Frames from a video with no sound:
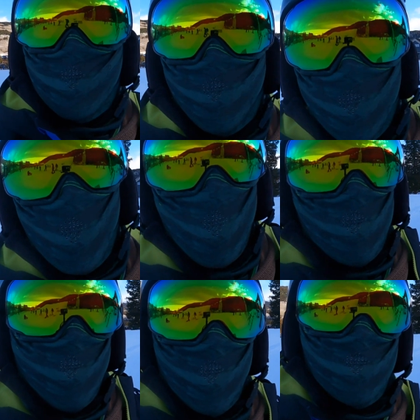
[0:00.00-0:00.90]
So if you
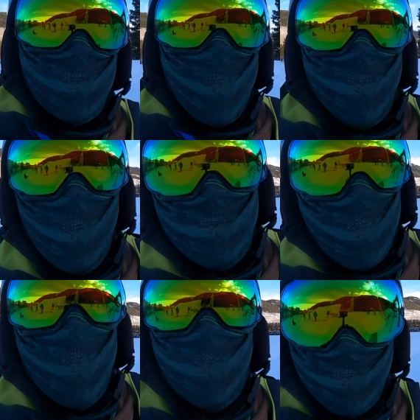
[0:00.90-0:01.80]
own the Burton Step-Ons,
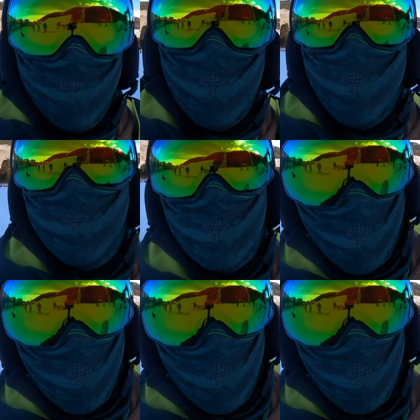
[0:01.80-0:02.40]
this video is